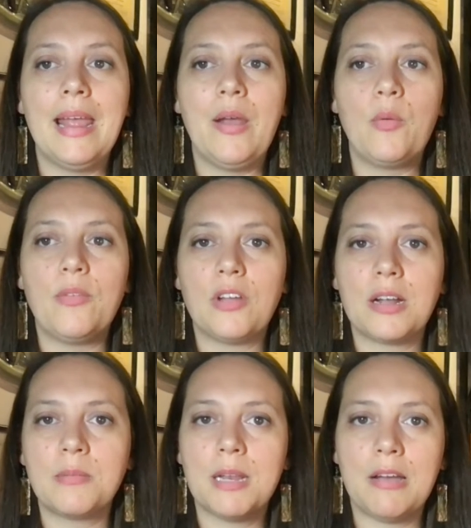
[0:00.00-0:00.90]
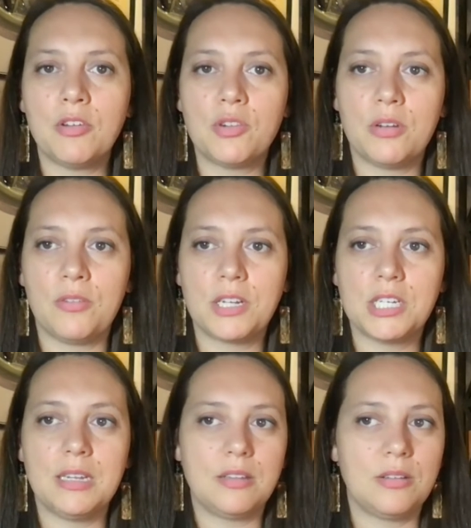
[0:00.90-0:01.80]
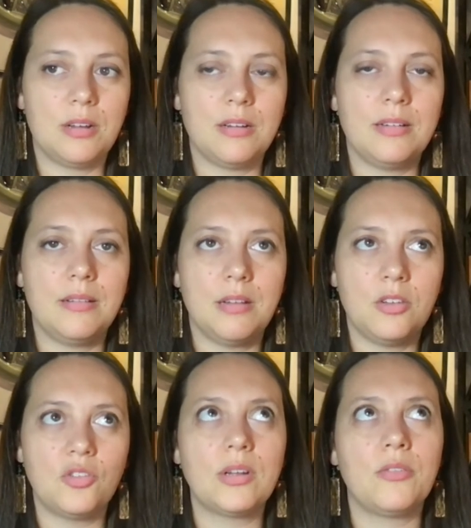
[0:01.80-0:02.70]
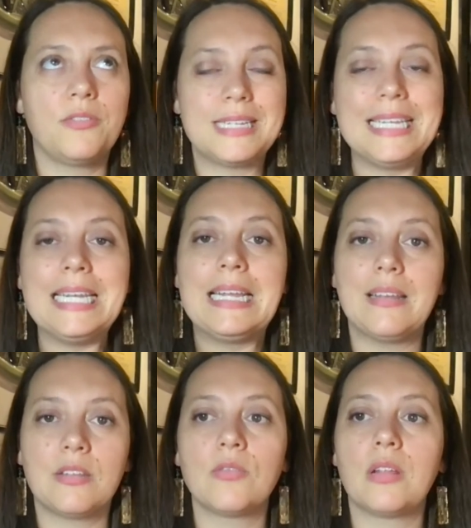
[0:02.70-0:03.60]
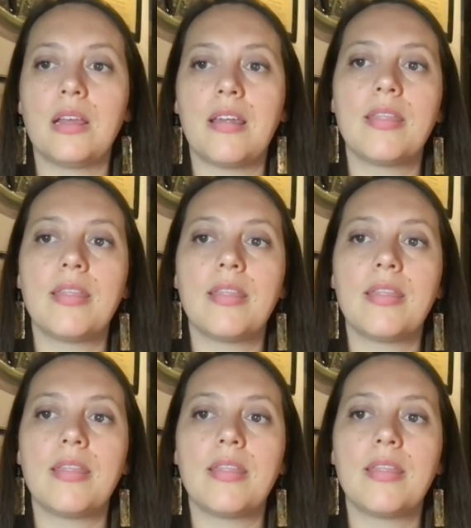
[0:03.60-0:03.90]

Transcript: we've talked about how adrenal function isn't, or adrenal fatigue isn't really a